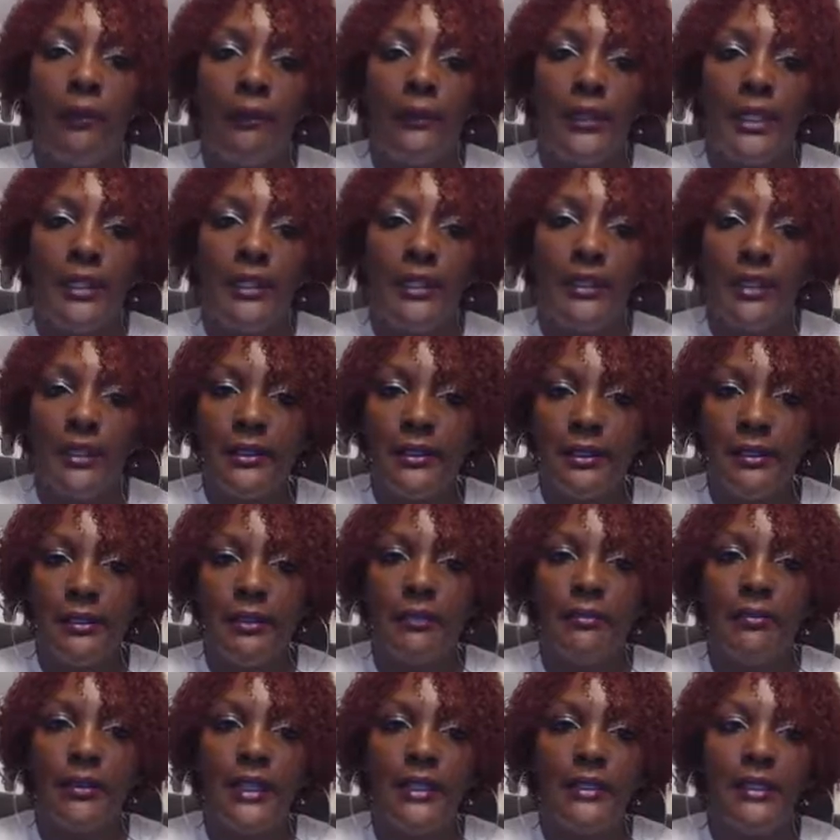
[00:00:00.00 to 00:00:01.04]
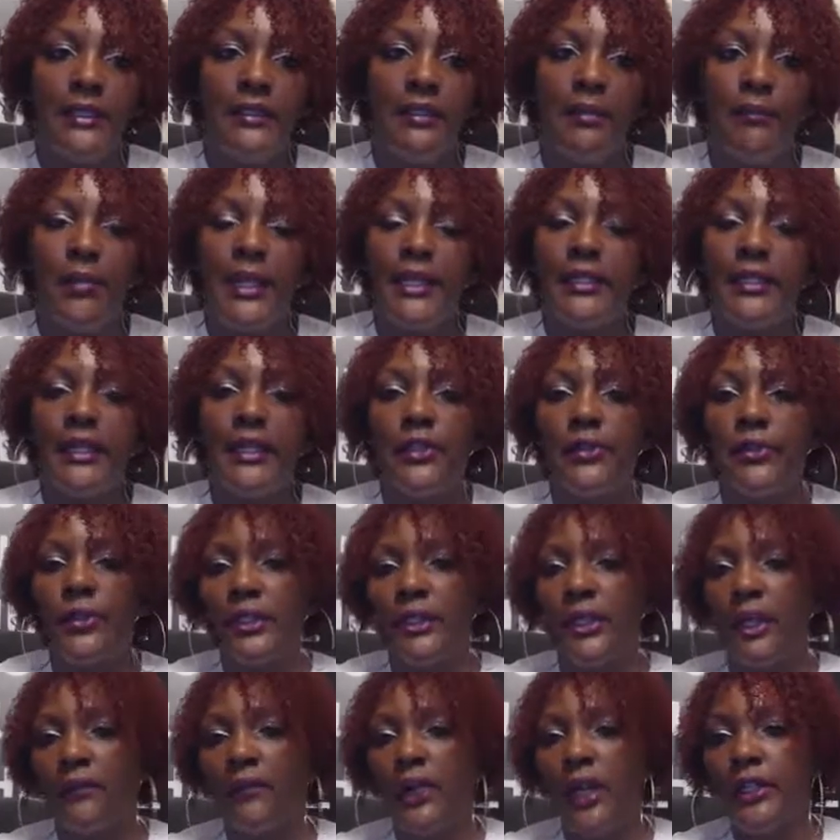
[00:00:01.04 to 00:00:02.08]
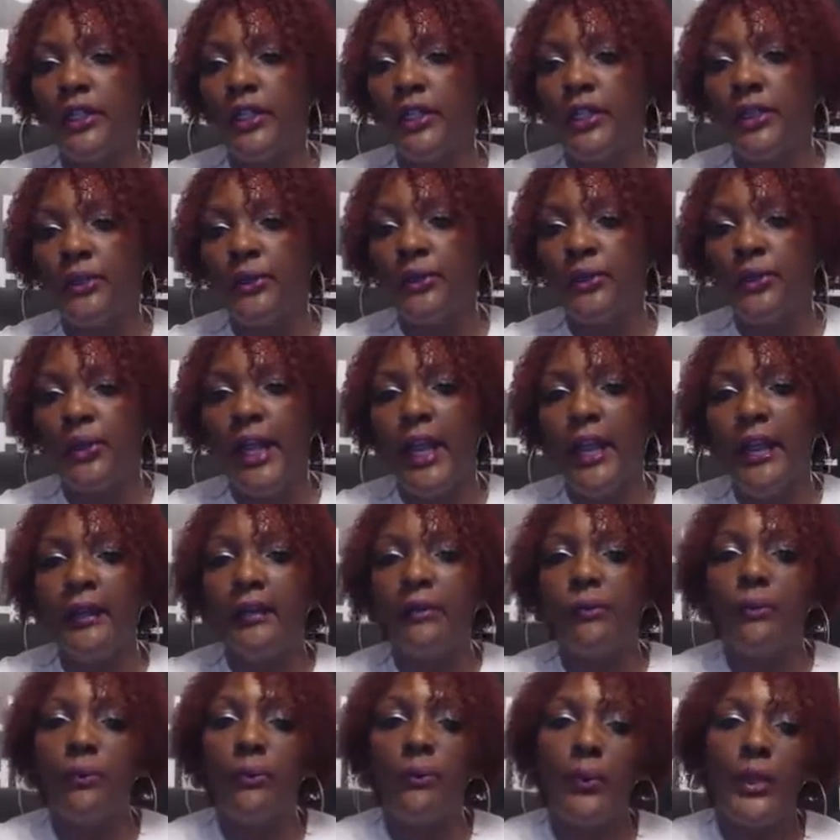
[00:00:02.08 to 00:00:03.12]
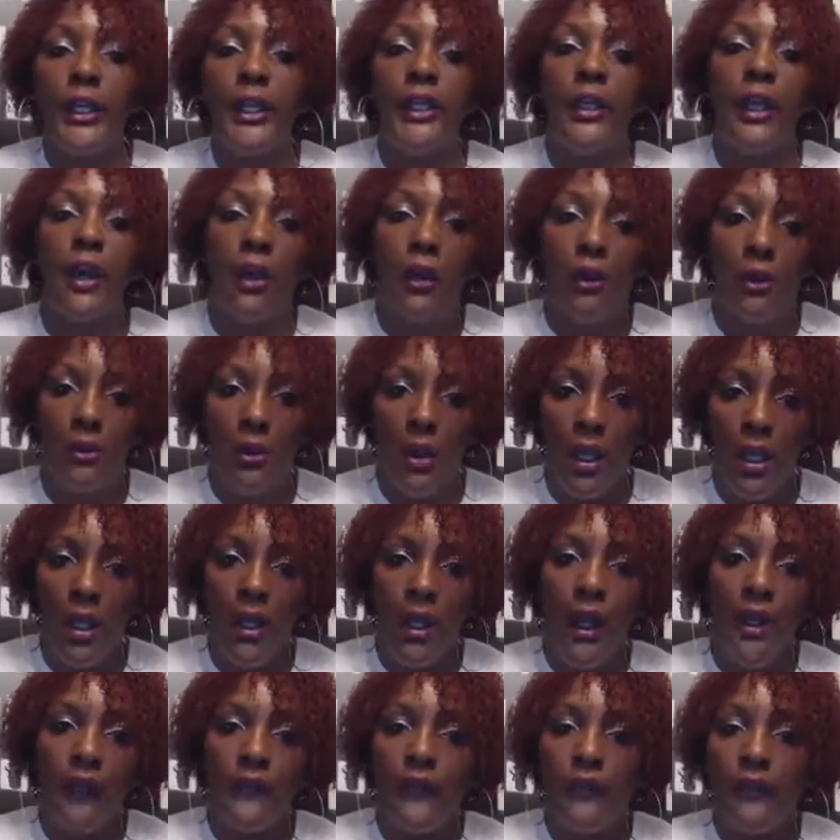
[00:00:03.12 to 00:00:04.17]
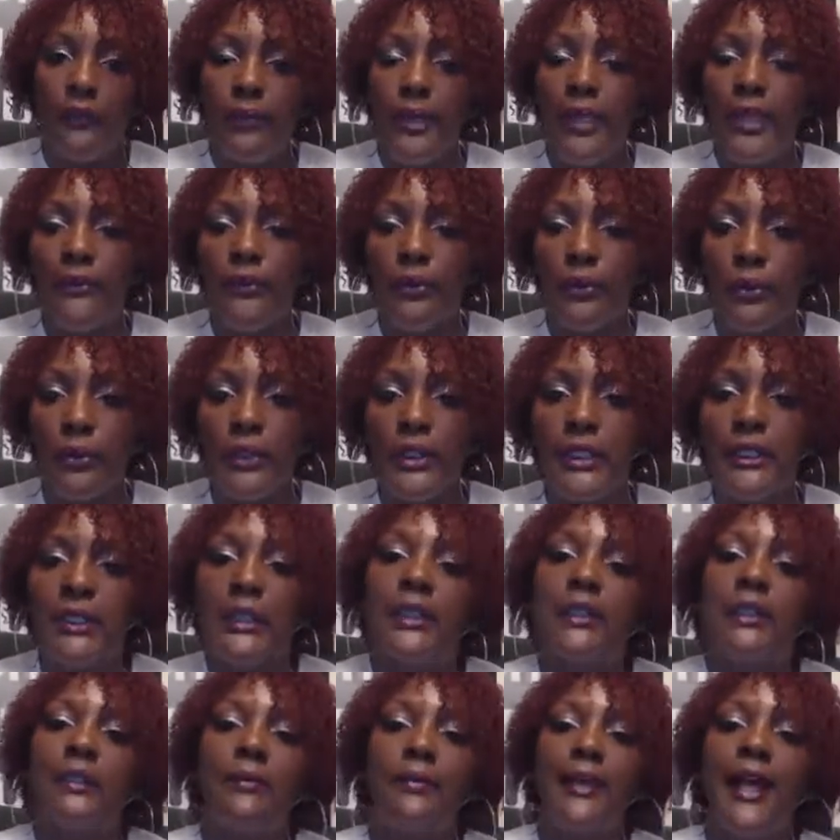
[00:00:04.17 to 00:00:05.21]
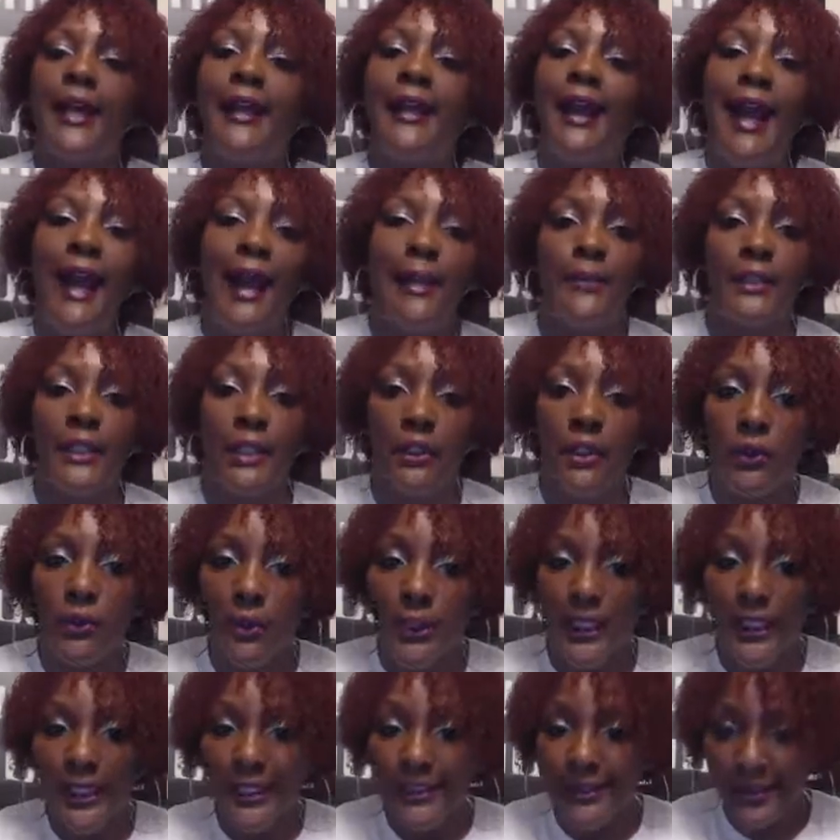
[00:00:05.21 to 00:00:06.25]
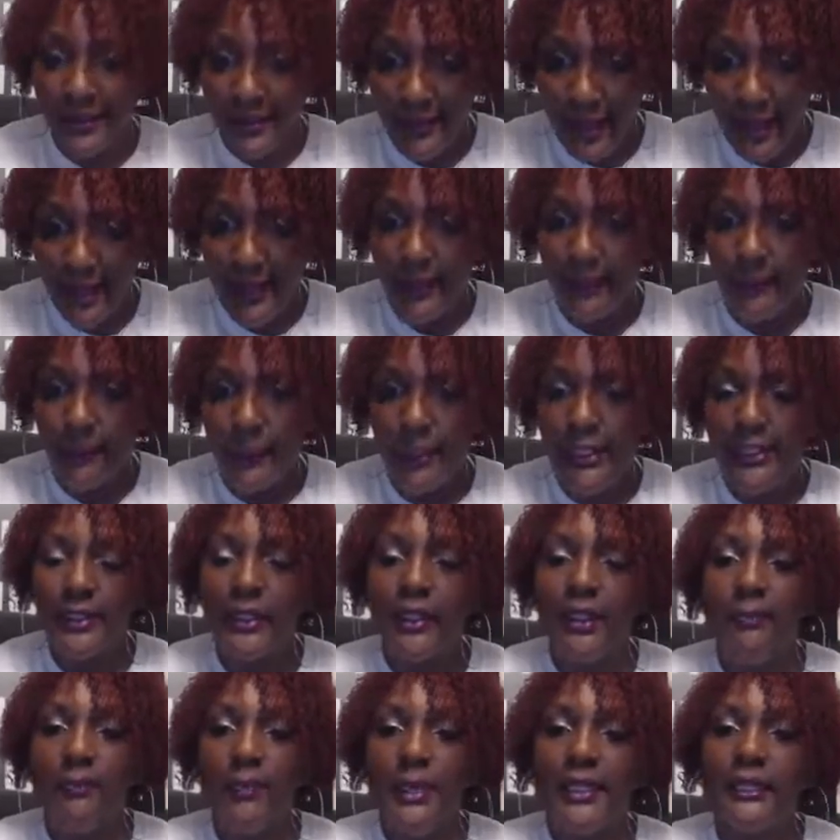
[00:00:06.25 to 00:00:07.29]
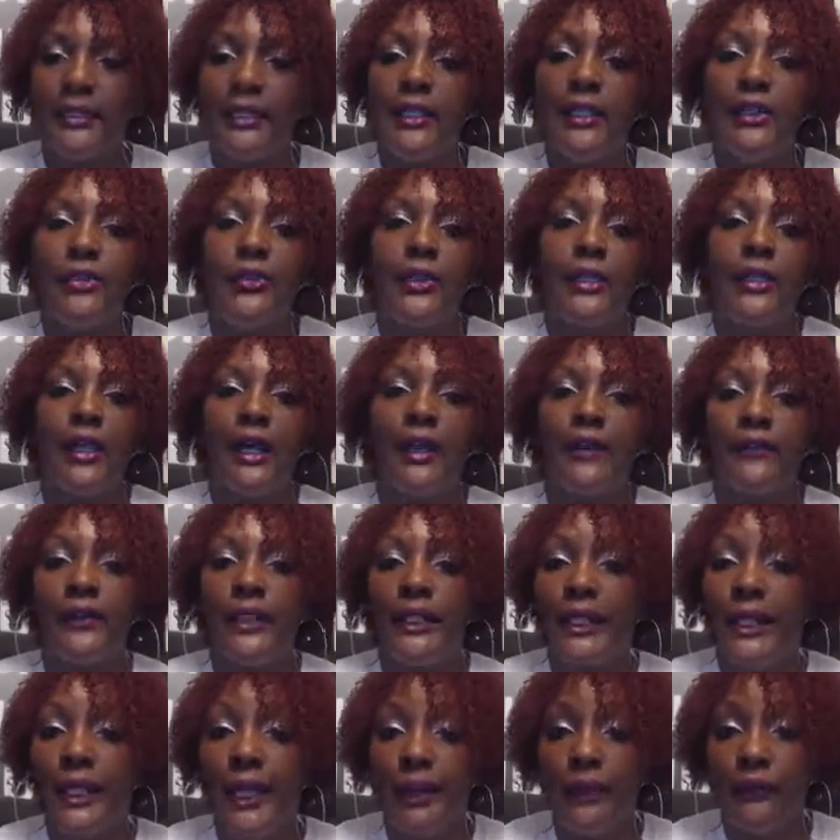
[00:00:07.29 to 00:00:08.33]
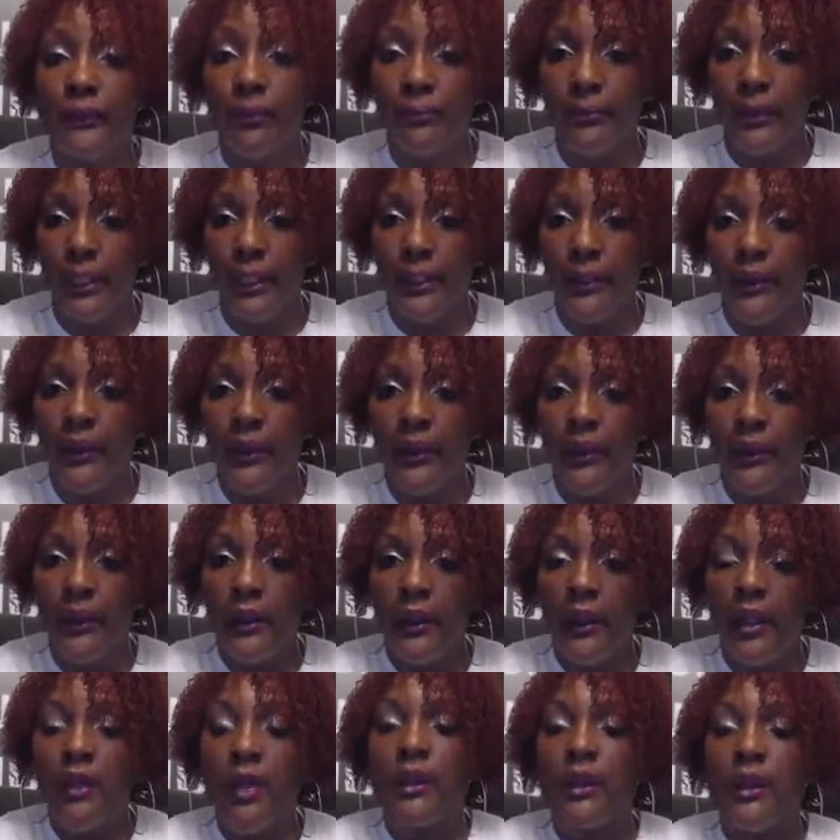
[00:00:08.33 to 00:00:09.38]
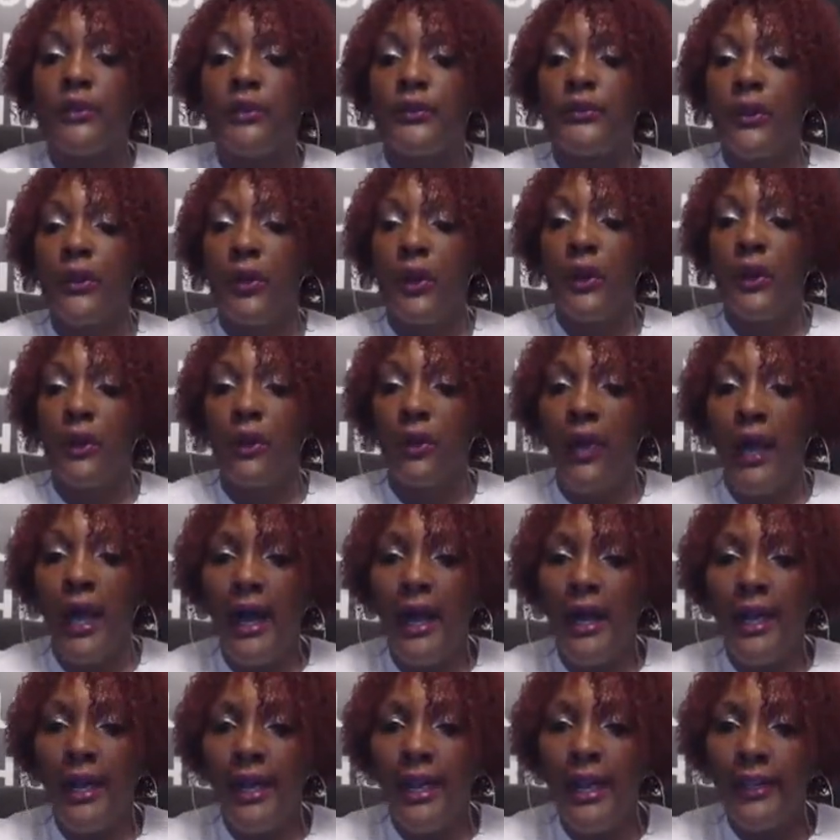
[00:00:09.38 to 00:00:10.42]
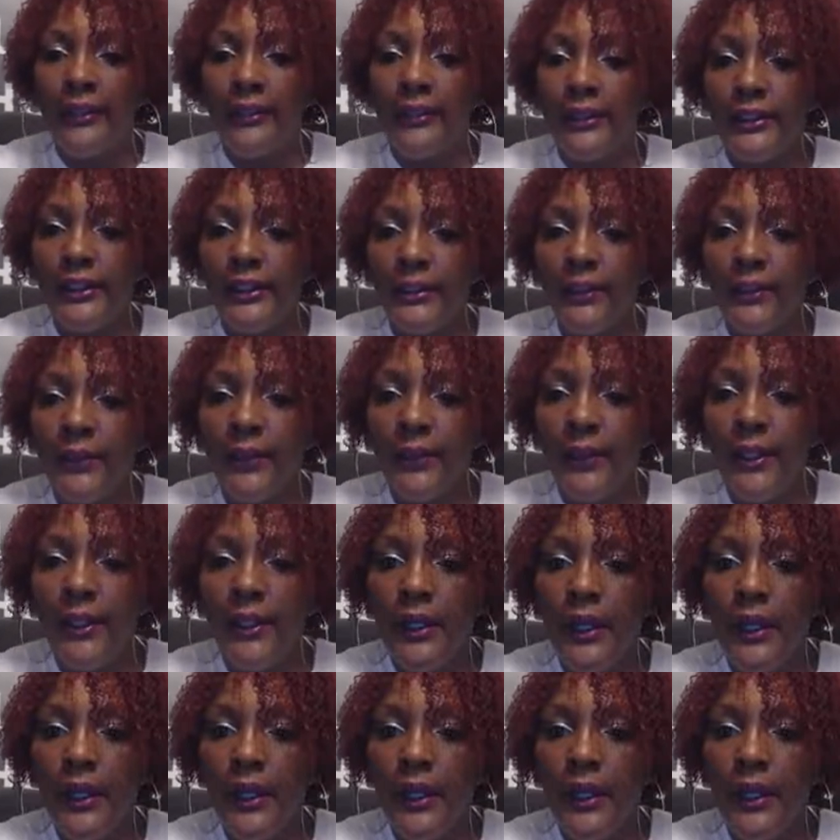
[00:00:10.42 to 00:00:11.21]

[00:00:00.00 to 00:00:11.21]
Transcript: this system is in the best interest of our children. And we know, if you've been through the system, that it absolutely is not. It's in the best interest of the government. So, hi, Hector.